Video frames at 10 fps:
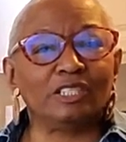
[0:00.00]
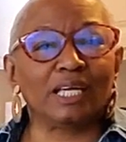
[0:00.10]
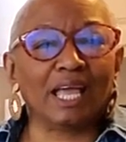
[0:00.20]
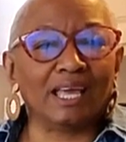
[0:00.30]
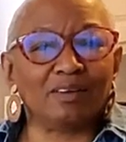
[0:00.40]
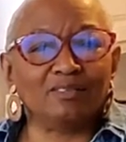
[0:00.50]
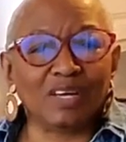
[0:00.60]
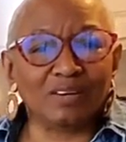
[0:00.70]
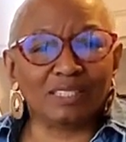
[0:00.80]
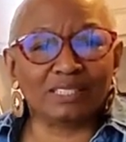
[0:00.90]
look at a
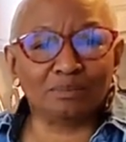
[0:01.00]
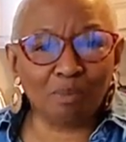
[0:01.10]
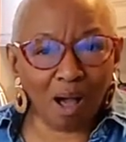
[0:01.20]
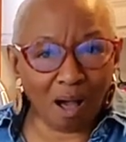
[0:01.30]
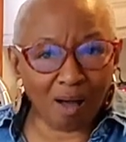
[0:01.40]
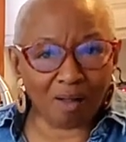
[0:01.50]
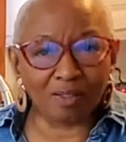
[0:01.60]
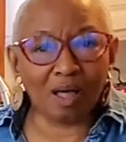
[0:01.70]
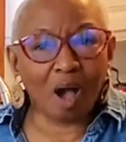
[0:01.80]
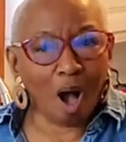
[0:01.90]
very
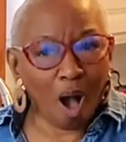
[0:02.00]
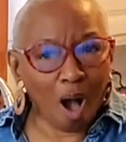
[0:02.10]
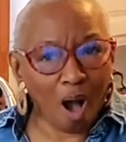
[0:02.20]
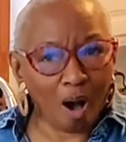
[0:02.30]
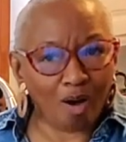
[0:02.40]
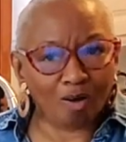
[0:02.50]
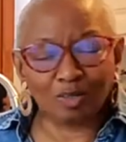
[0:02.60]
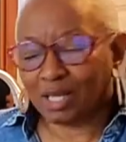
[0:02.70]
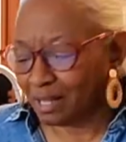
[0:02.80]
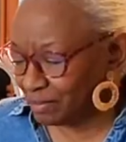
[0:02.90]
small
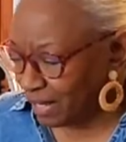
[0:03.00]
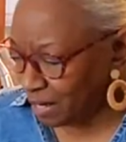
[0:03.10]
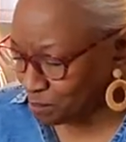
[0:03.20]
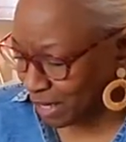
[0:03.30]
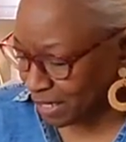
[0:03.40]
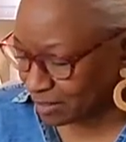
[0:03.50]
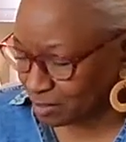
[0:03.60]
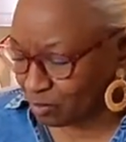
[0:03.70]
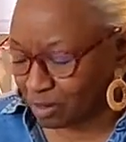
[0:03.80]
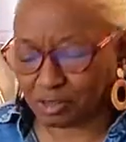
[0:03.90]
haul that I made
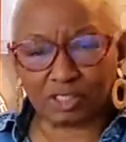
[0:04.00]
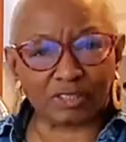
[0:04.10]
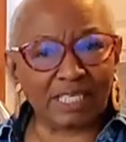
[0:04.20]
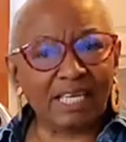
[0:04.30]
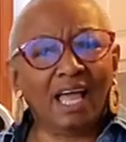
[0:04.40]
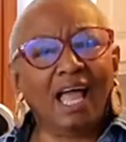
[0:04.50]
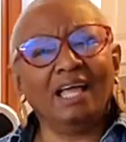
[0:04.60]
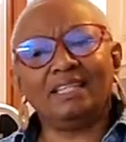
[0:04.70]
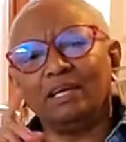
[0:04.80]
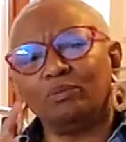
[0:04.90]
at the grocery.
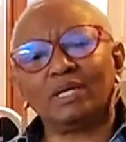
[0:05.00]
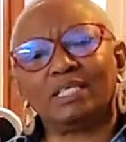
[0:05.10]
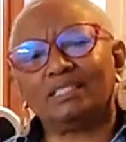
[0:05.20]
And then we're